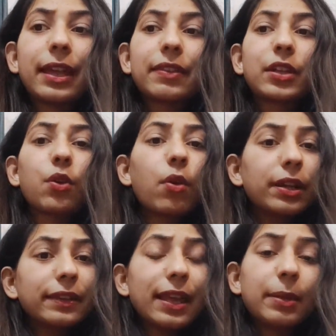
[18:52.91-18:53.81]
And then
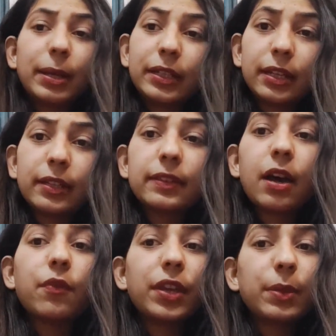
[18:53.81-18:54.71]
Codex Alimentarius,
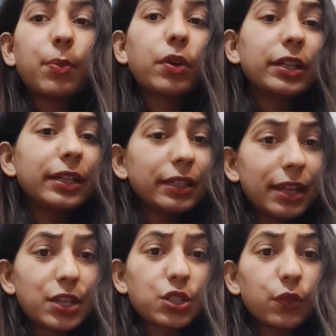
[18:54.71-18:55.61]
a very important
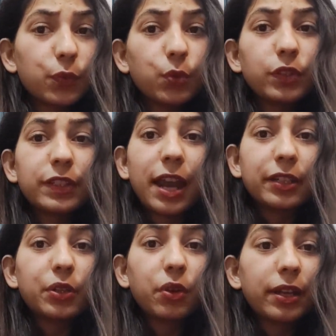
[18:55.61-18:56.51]
international food
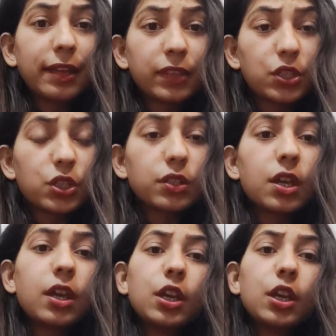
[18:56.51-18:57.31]
standard organization,